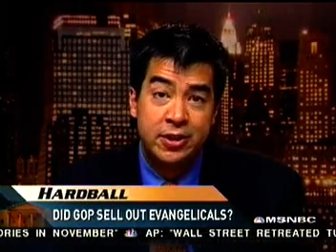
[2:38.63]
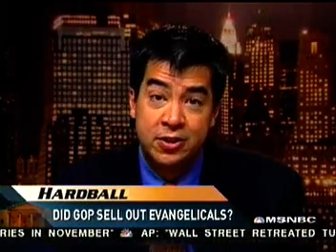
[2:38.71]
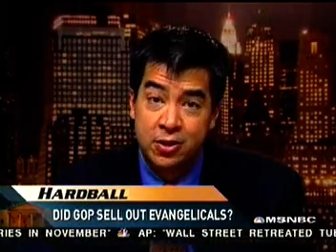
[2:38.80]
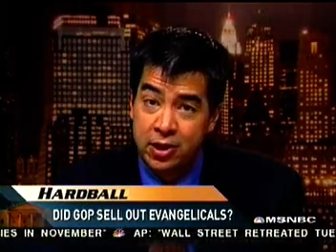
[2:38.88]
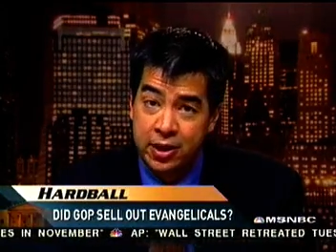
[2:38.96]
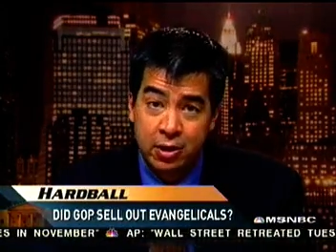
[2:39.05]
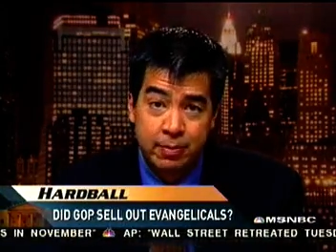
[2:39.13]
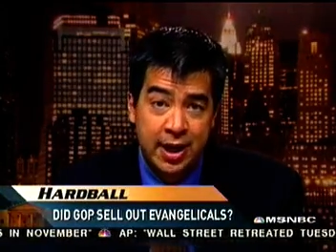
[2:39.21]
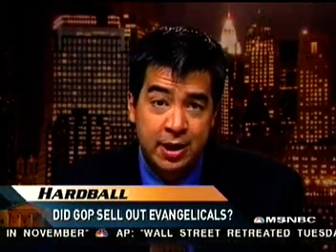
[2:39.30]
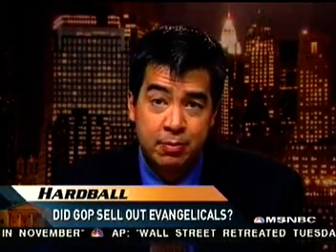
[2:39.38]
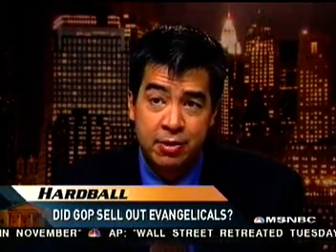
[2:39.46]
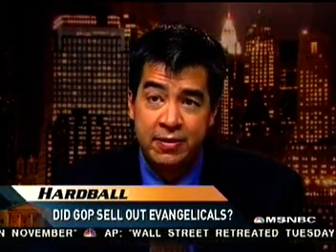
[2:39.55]
You can certainly look
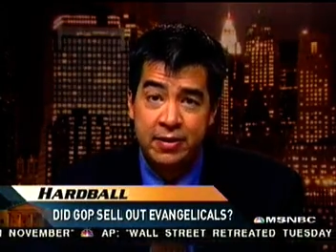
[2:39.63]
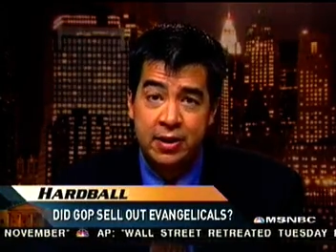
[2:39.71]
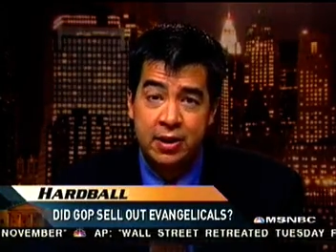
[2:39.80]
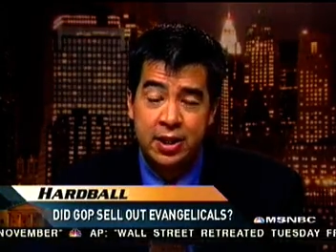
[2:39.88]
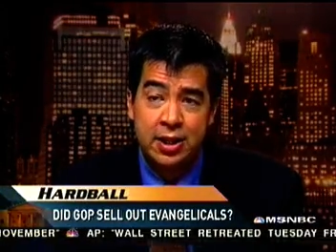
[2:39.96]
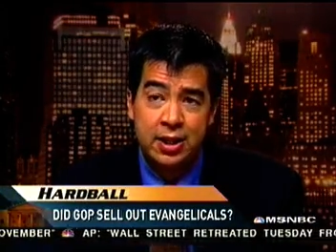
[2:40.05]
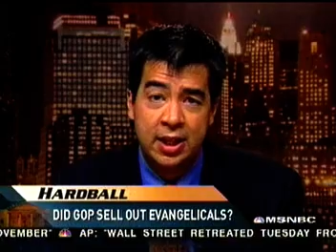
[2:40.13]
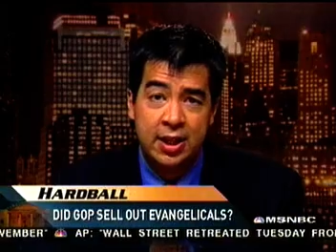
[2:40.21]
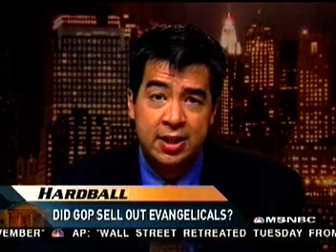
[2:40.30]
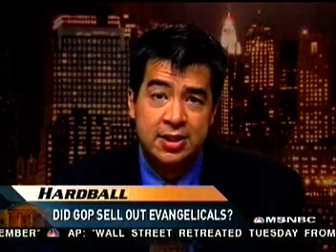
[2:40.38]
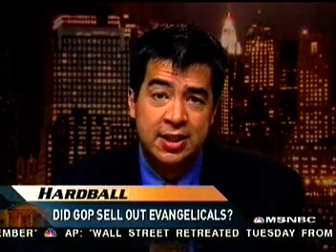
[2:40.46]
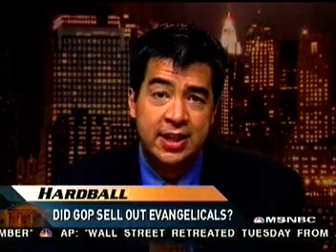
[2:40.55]
back to President Clinton
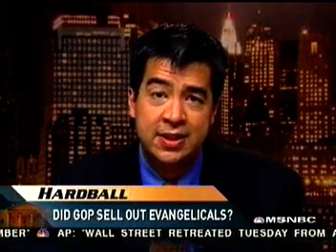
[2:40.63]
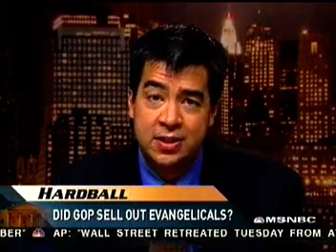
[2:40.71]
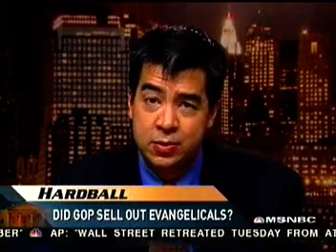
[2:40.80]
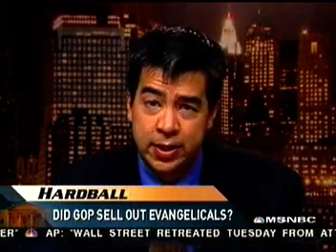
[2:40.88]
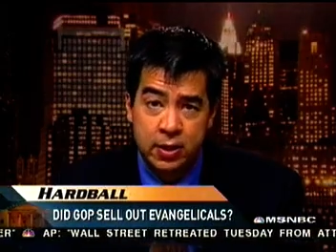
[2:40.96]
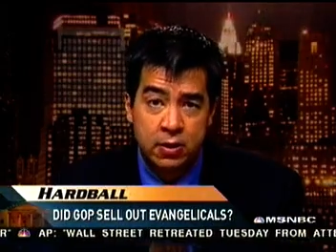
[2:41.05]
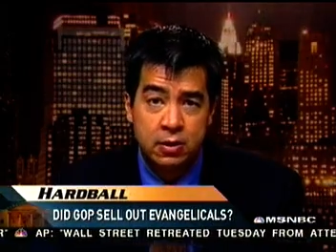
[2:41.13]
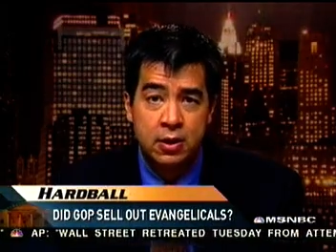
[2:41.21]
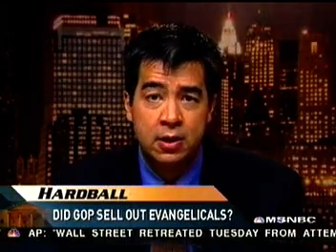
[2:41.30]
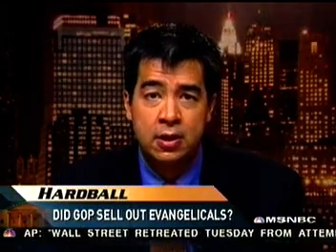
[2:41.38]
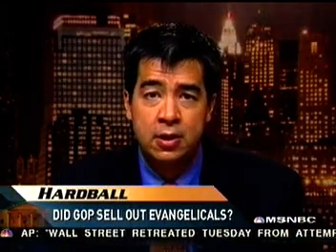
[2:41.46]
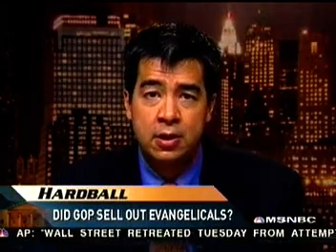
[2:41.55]
then and say he's a swindler.
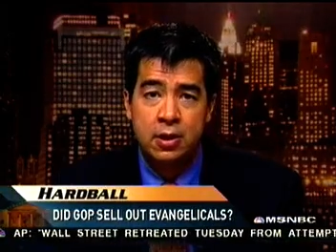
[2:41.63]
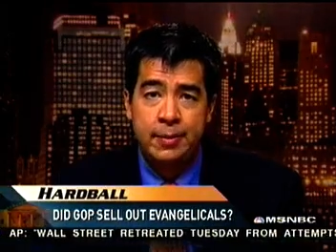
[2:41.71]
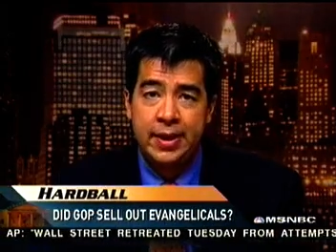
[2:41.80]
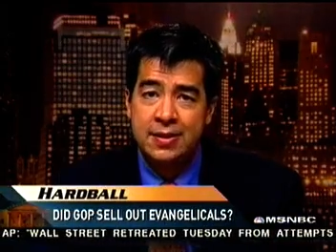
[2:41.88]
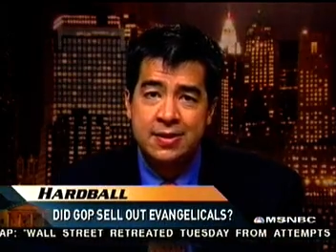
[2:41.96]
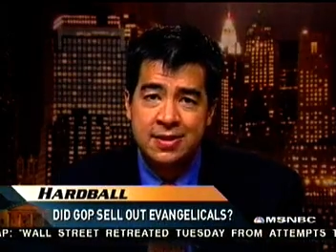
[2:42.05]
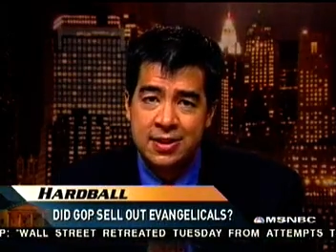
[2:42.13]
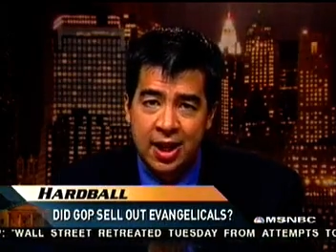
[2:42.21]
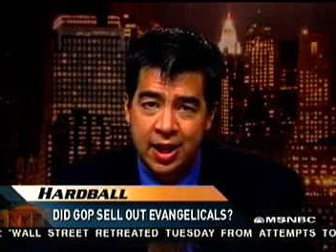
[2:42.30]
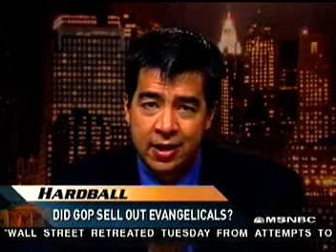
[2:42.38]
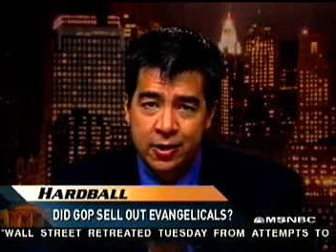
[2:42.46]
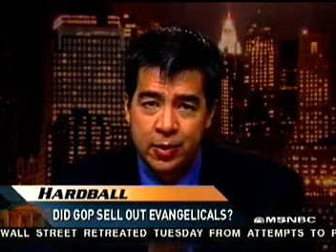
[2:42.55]
I mean, this is
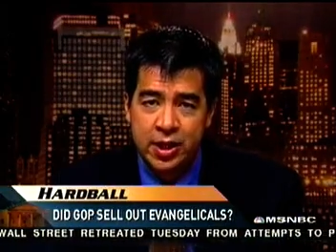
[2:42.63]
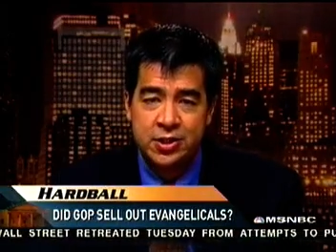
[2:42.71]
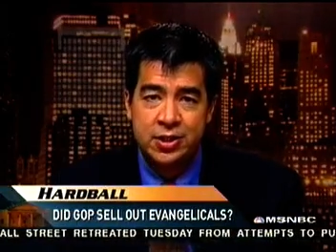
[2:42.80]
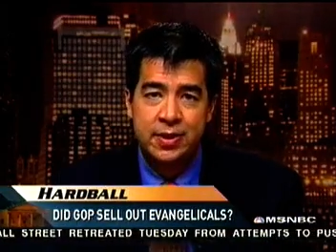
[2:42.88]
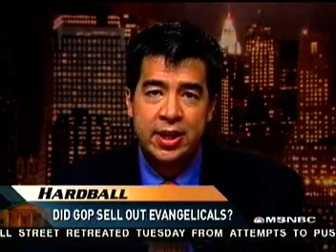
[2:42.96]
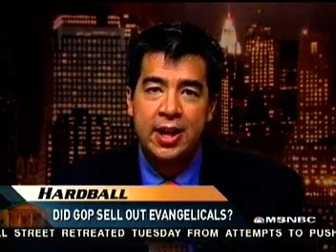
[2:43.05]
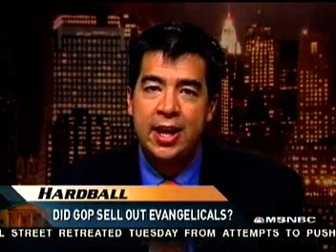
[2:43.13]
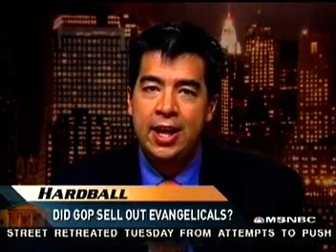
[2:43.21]
not a question, right?